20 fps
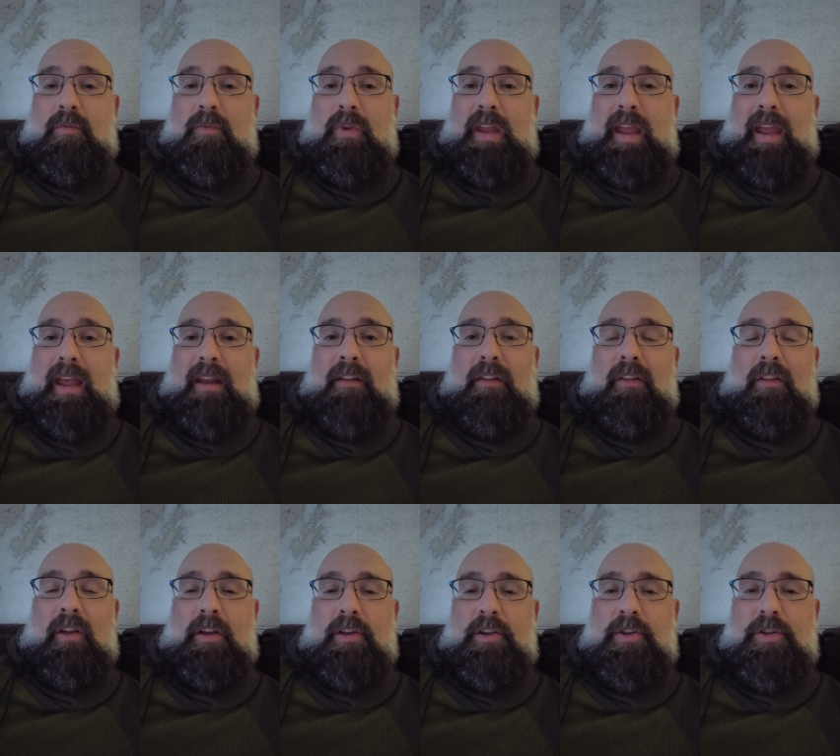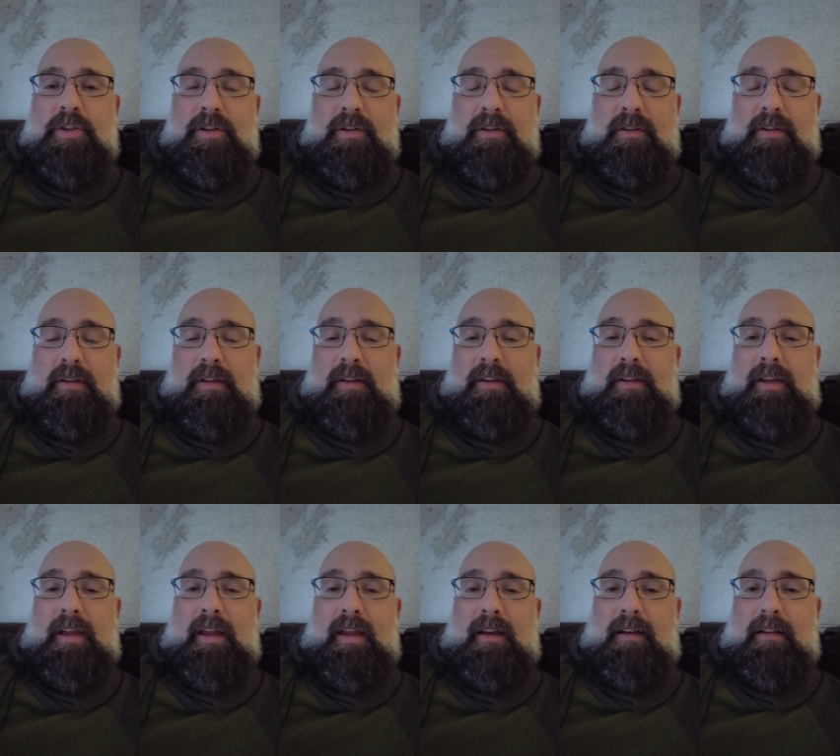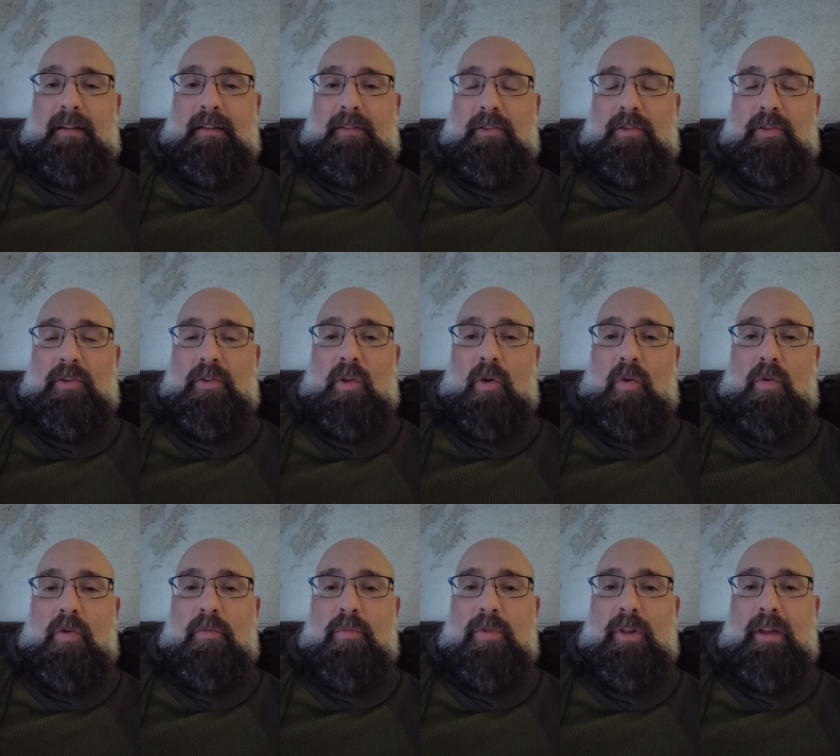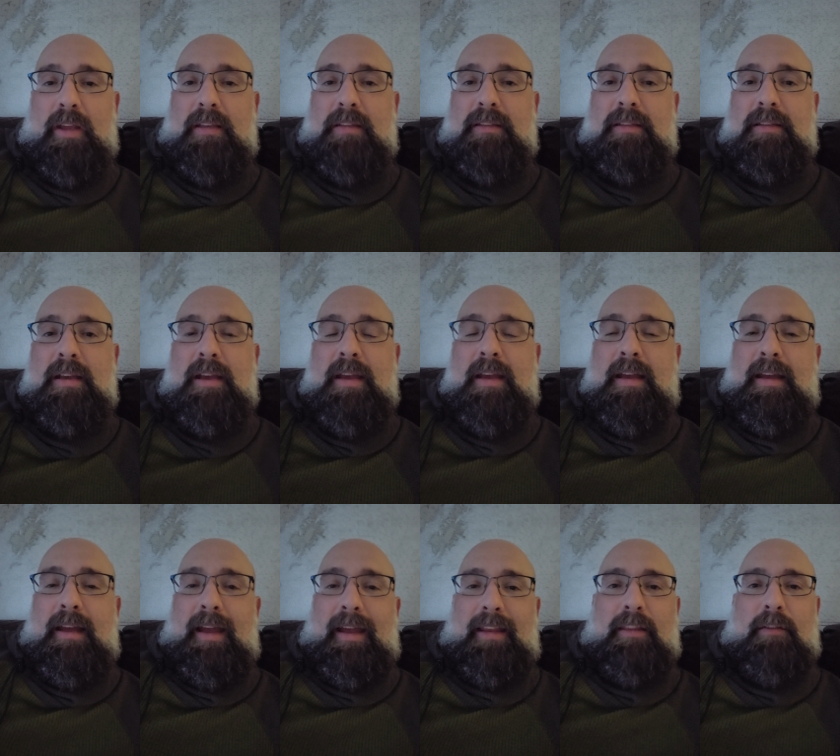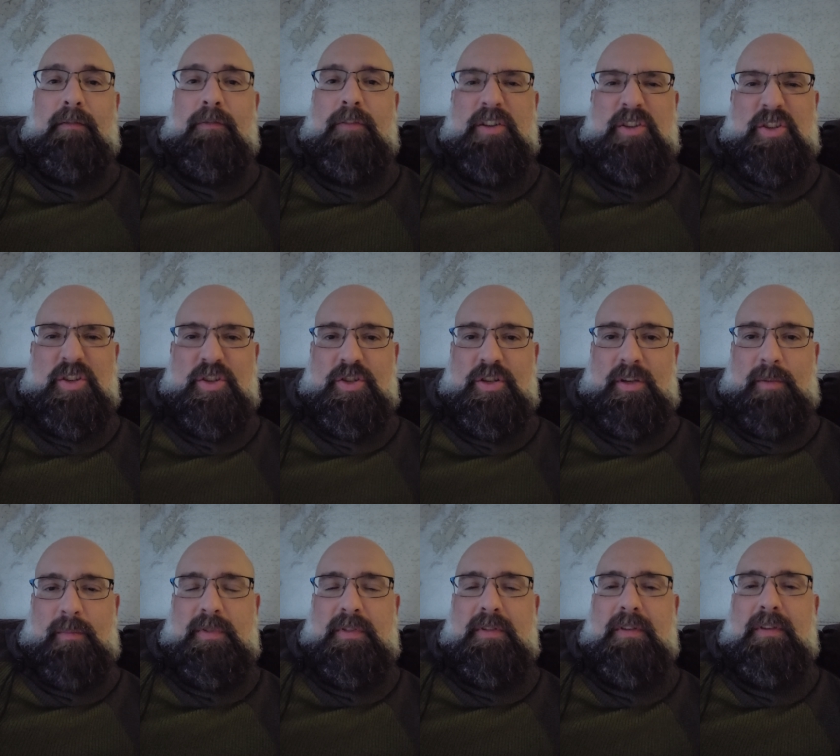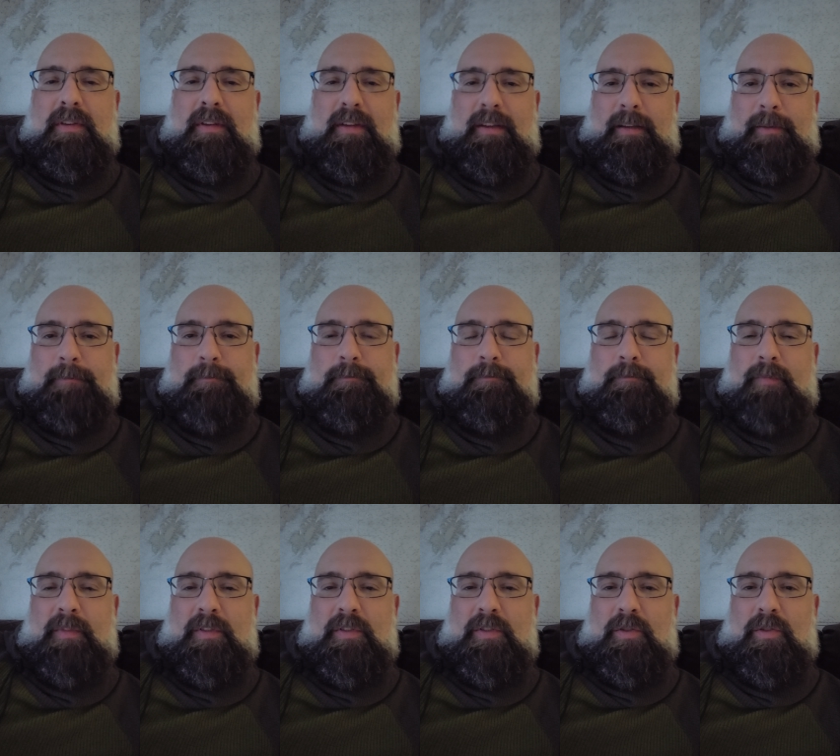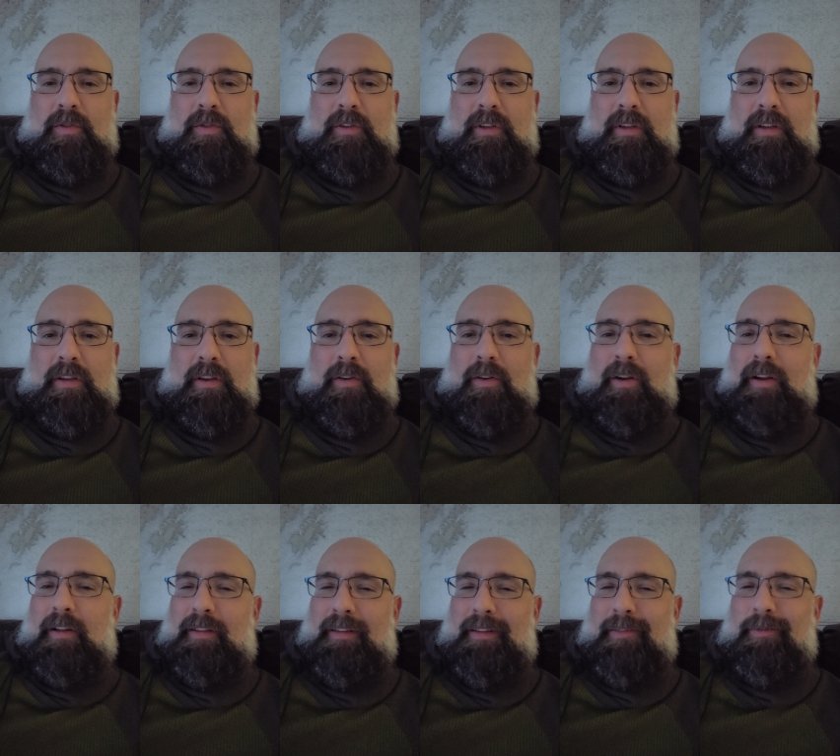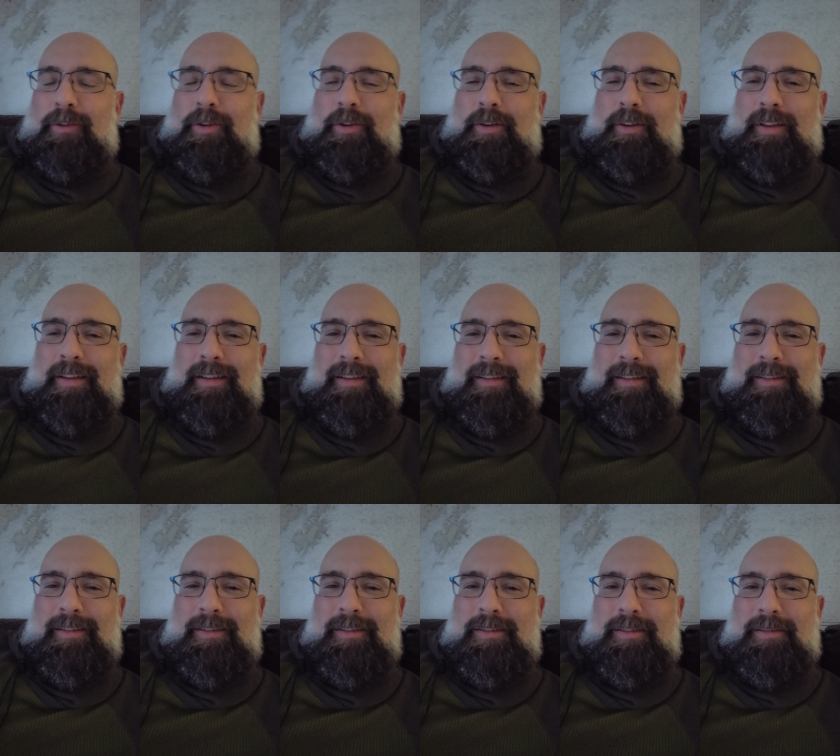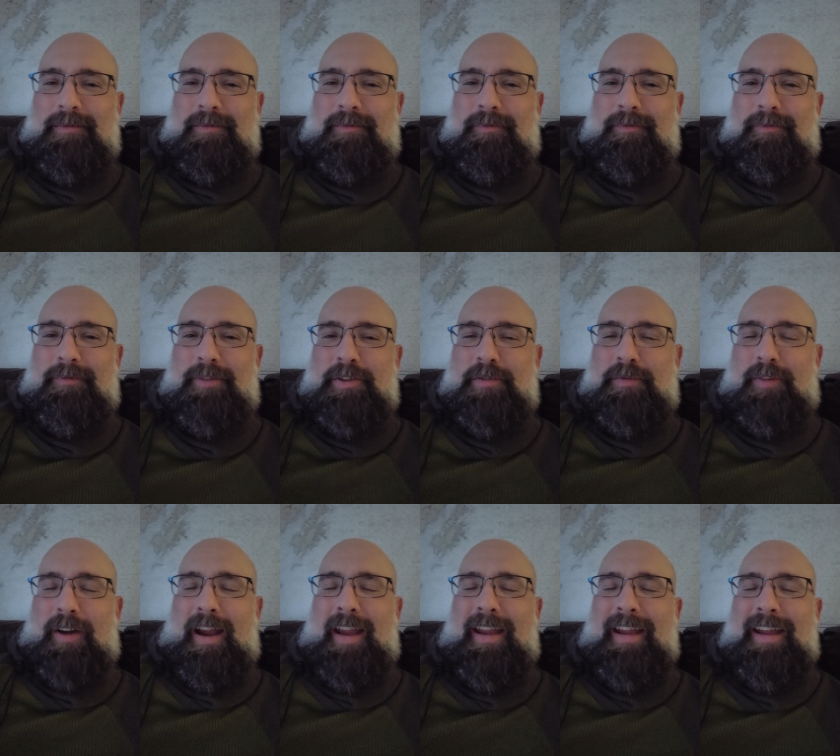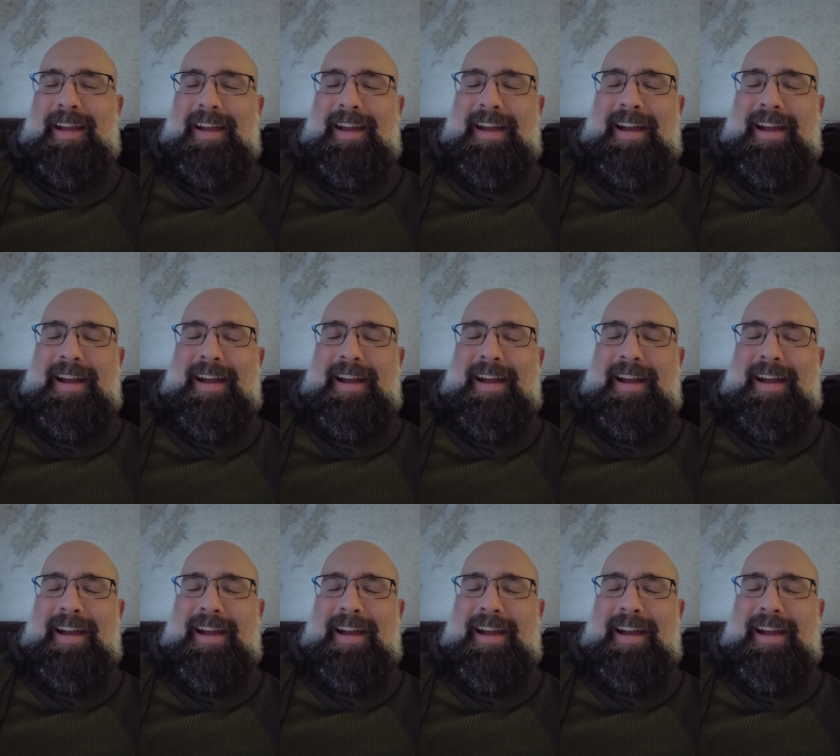we had lunch uh, at a little local place. I had the fish and chips. Um, so you know I love good fish fry.